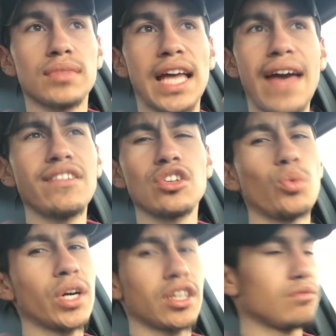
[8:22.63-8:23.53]
having to
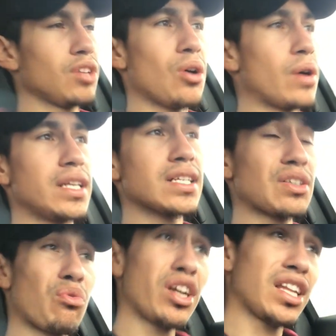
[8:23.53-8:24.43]
work. No, it
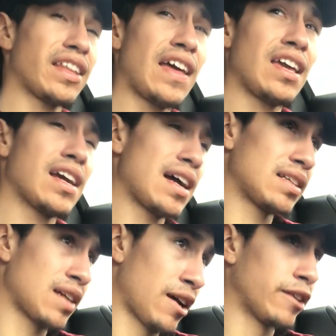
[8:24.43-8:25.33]
doesn't work like that, you guys.